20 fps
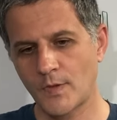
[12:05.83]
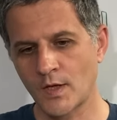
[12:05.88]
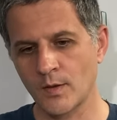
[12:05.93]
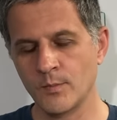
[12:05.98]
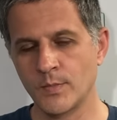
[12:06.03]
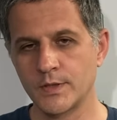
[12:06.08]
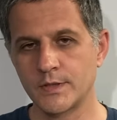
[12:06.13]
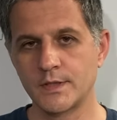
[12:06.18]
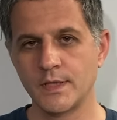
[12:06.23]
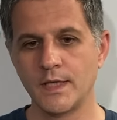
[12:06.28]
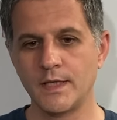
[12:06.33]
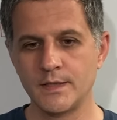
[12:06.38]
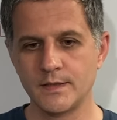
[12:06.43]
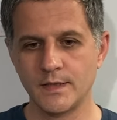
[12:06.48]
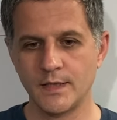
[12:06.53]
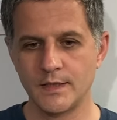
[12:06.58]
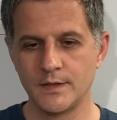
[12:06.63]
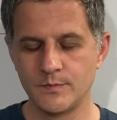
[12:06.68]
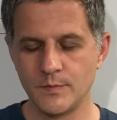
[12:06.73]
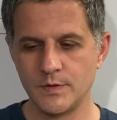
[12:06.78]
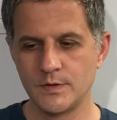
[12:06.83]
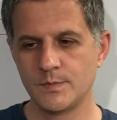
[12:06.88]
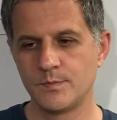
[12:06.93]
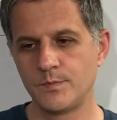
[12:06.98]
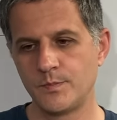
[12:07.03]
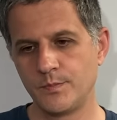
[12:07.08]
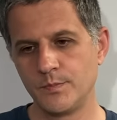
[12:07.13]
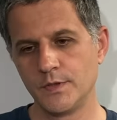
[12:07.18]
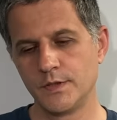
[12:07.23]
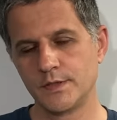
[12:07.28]
But let me
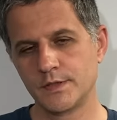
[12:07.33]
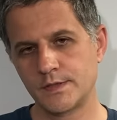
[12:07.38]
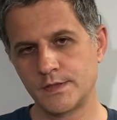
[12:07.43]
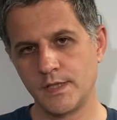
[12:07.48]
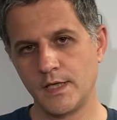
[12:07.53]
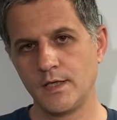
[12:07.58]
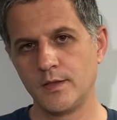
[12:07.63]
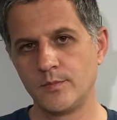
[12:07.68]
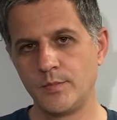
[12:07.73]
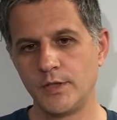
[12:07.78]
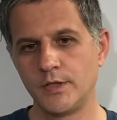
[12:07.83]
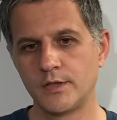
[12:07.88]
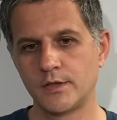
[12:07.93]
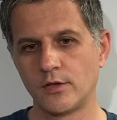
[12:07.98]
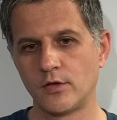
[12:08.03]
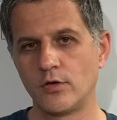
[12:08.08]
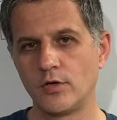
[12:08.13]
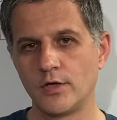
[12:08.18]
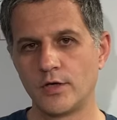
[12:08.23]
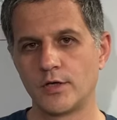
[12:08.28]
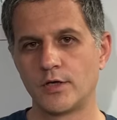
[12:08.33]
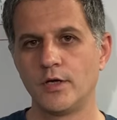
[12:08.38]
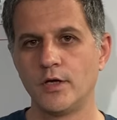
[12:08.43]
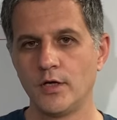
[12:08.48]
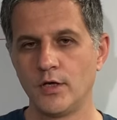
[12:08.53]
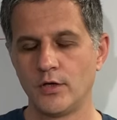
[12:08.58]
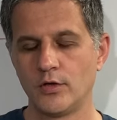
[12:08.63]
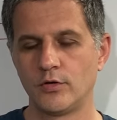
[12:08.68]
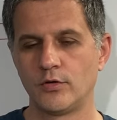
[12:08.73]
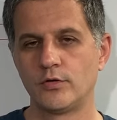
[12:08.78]
stay a bit longer
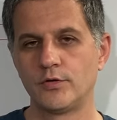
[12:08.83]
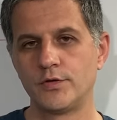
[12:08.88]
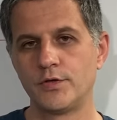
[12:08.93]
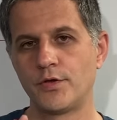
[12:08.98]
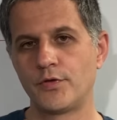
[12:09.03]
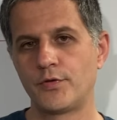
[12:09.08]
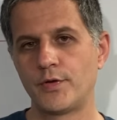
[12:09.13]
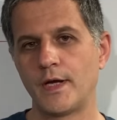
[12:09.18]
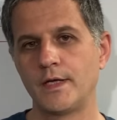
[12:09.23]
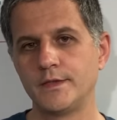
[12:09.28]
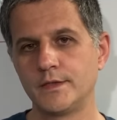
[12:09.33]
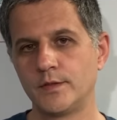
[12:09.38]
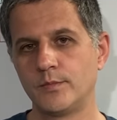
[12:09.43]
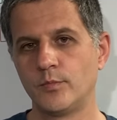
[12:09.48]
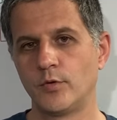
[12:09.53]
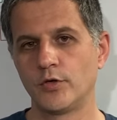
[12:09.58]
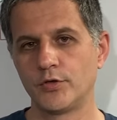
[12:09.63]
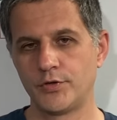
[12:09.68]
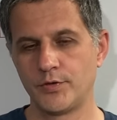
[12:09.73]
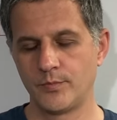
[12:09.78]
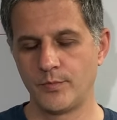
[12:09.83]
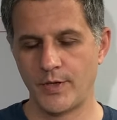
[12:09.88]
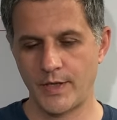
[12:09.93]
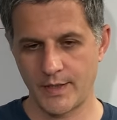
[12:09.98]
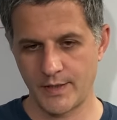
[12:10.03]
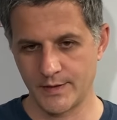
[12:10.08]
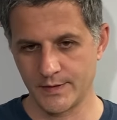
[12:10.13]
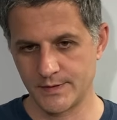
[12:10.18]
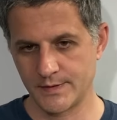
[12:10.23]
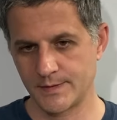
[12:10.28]
on the threaded bottom
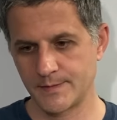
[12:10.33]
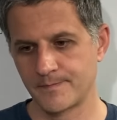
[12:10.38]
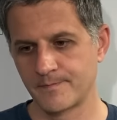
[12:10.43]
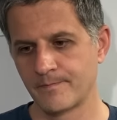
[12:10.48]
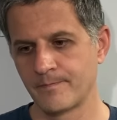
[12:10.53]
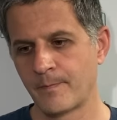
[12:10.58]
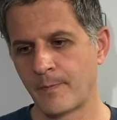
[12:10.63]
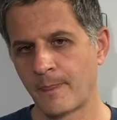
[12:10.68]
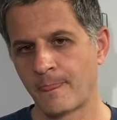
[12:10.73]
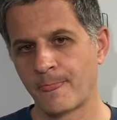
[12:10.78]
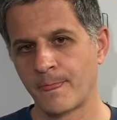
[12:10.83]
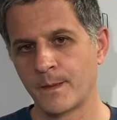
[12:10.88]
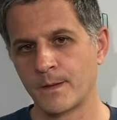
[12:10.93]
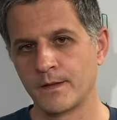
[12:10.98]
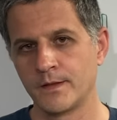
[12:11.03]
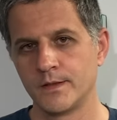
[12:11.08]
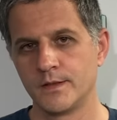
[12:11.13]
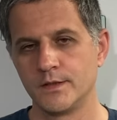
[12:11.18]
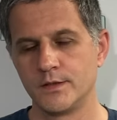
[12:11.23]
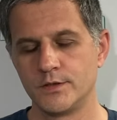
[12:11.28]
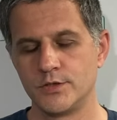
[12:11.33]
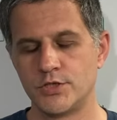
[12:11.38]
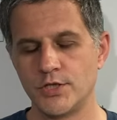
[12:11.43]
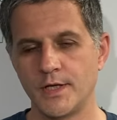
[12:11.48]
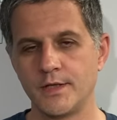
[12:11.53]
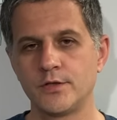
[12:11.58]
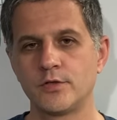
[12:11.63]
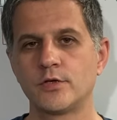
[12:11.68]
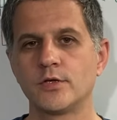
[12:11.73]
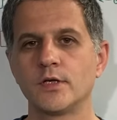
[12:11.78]
brackets.
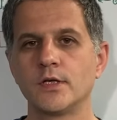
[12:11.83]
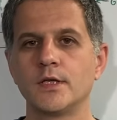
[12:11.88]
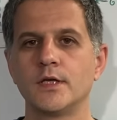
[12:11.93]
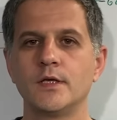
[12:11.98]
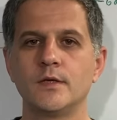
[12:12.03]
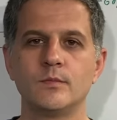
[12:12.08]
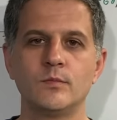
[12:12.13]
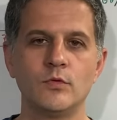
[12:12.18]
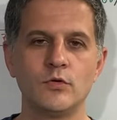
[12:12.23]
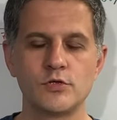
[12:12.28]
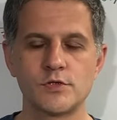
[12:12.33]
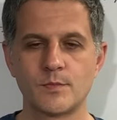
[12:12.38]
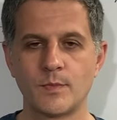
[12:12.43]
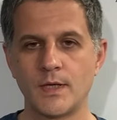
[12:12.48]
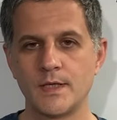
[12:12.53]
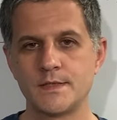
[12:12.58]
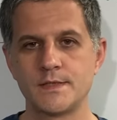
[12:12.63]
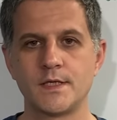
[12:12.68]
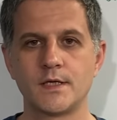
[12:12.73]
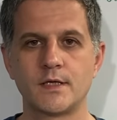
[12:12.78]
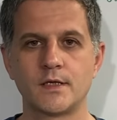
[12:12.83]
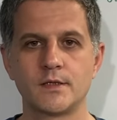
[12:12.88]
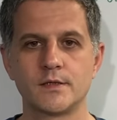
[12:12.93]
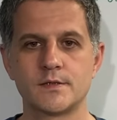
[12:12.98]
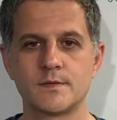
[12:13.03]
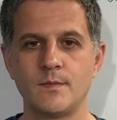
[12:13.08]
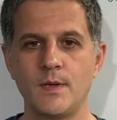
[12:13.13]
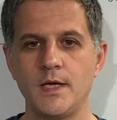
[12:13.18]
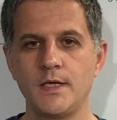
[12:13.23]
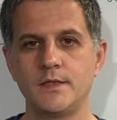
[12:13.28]
Generally, most
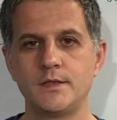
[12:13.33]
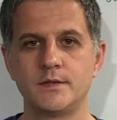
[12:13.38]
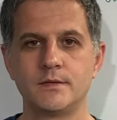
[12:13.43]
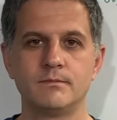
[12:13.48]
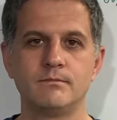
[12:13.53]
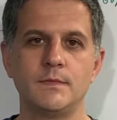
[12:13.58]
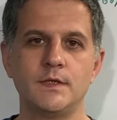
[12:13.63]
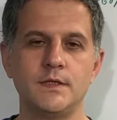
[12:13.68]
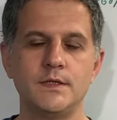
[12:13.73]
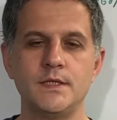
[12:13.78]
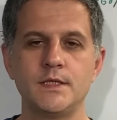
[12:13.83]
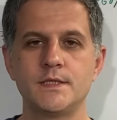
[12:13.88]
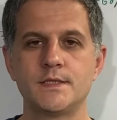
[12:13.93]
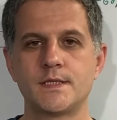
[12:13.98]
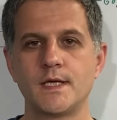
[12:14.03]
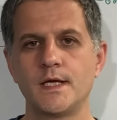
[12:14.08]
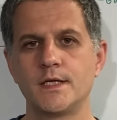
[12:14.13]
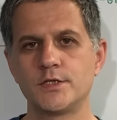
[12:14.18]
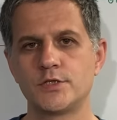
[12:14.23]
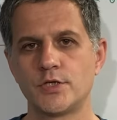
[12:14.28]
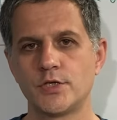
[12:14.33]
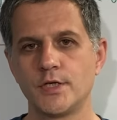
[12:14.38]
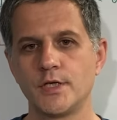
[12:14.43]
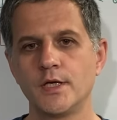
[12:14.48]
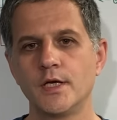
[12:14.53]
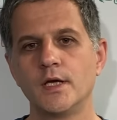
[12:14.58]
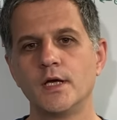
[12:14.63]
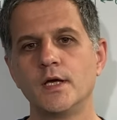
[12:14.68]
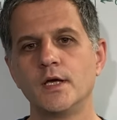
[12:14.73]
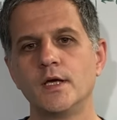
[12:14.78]
bicycles made in this
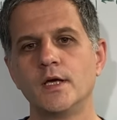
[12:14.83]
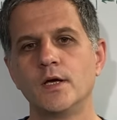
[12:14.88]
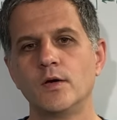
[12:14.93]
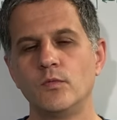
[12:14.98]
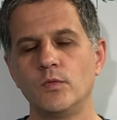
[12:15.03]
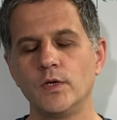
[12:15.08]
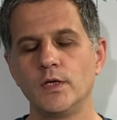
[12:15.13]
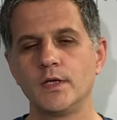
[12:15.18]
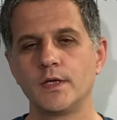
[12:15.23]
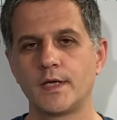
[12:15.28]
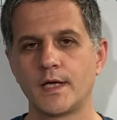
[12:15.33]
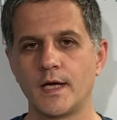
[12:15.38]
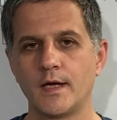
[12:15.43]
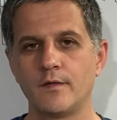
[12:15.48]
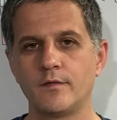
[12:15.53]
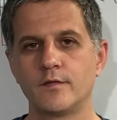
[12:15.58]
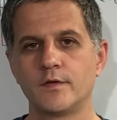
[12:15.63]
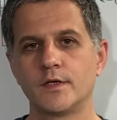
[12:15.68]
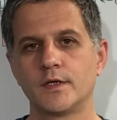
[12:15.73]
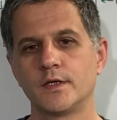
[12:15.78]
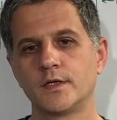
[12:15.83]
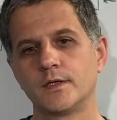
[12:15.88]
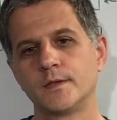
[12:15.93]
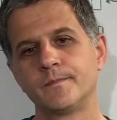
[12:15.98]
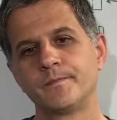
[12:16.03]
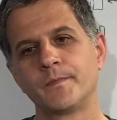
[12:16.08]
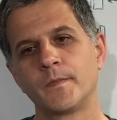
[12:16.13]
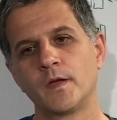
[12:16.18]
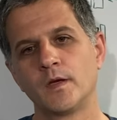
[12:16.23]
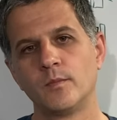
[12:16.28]
century will have a
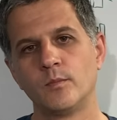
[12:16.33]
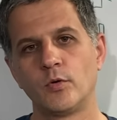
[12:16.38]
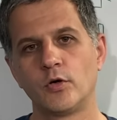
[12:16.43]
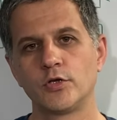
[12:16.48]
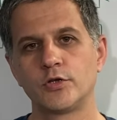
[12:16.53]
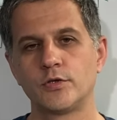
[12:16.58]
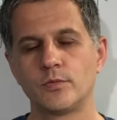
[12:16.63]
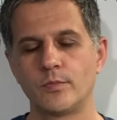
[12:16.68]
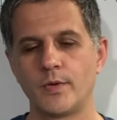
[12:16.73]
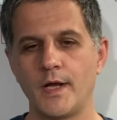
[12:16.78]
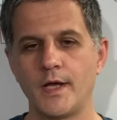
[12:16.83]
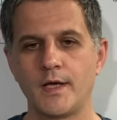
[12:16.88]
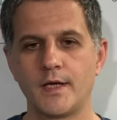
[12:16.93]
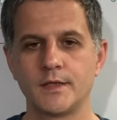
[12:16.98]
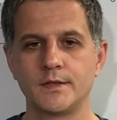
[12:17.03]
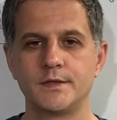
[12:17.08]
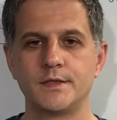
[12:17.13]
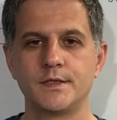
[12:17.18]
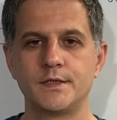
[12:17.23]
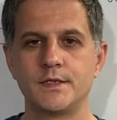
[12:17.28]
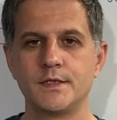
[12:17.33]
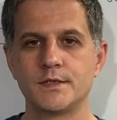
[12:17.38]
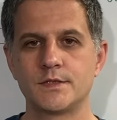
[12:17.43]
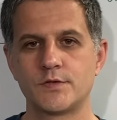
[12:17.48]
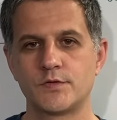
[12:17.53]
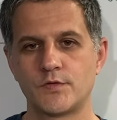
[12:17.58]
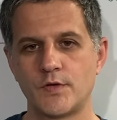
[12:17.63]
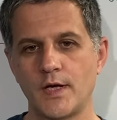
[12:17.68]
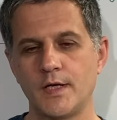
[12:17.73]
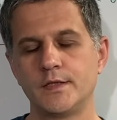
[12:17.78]
bottom bracket that is
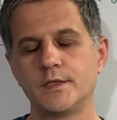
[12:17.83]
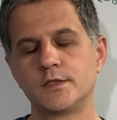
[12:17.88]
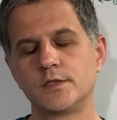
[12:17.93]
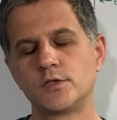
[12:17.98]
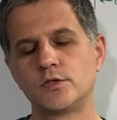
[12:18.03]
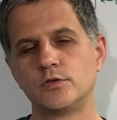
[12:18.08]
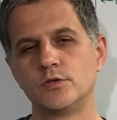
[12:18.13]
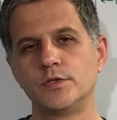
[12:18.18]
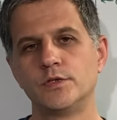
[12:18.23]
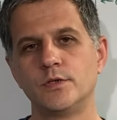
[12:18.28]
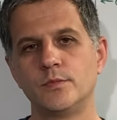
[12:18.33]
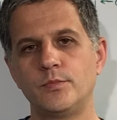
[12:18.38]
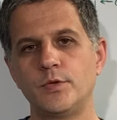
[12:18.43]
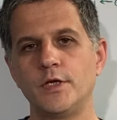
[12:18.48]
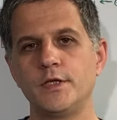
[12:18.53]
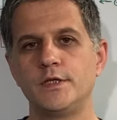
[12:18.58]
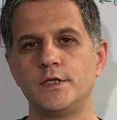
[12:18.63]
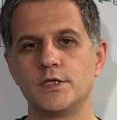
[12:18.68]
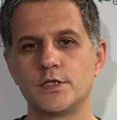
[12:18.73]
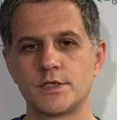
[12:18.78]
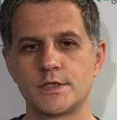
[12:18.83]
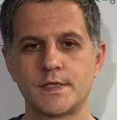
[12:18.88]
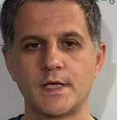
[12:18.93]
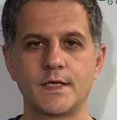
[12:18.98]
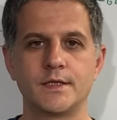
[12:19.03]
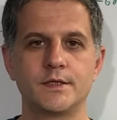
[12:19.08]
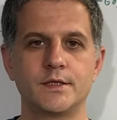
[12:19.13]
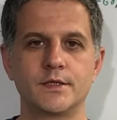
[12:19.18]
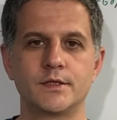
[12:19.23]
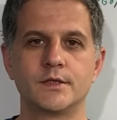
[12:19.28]
threaded to the British
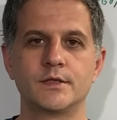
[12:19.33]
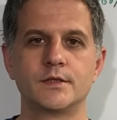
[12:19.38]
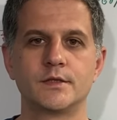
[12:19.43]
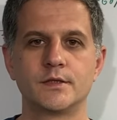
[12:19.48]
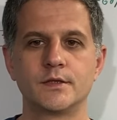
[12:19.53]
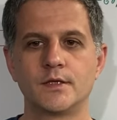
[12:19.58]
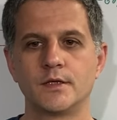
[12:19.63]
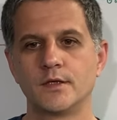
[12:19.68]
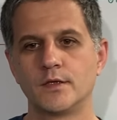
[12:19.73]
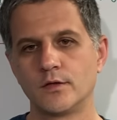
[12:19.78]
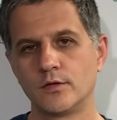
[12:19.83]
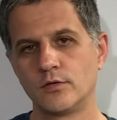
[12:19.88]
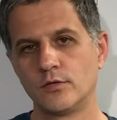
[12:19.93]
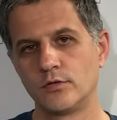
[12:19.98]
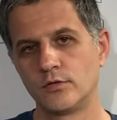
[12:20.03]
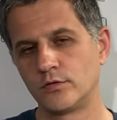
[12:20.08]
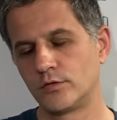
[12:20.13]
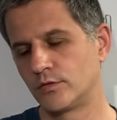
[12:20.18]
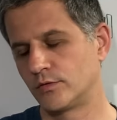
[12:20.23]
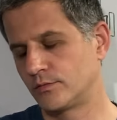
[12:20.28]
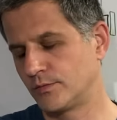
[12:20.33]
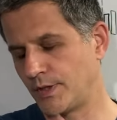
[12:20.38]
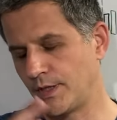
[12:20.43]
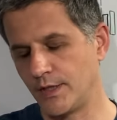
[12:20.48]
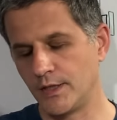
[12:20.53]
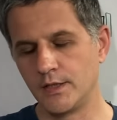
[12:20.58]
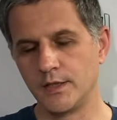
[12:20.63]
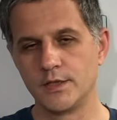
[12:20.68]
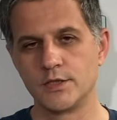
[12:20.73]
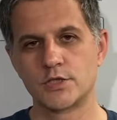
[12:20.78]
standard, or
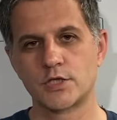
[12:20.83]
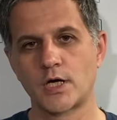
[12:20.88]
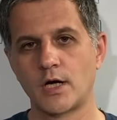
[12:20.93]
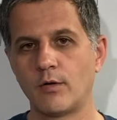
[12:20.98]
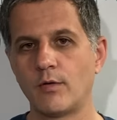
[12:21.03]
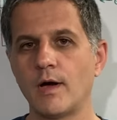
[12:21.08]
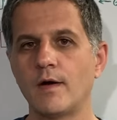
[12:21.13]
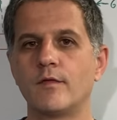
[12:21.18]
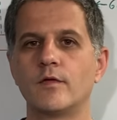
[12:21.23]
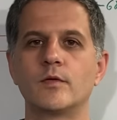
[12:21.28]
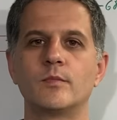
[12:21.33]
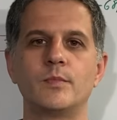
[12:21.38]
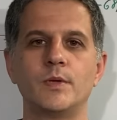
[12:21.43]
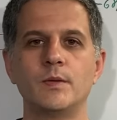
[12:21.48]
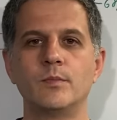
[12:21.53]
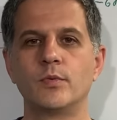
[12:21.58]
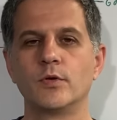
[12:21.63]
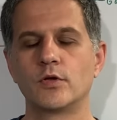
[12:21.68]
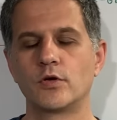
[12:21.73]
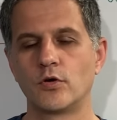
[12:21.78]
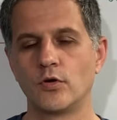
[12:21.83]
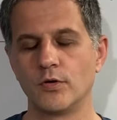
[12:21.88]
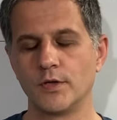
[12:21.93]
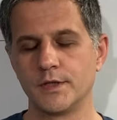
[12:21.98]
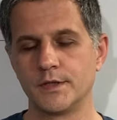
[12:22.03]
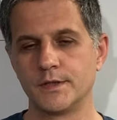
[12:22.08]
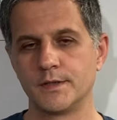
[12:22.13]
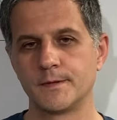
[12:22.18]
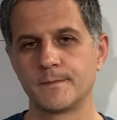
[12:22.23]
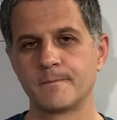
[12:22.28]
English, however people call
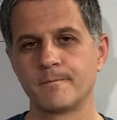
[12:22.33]
it.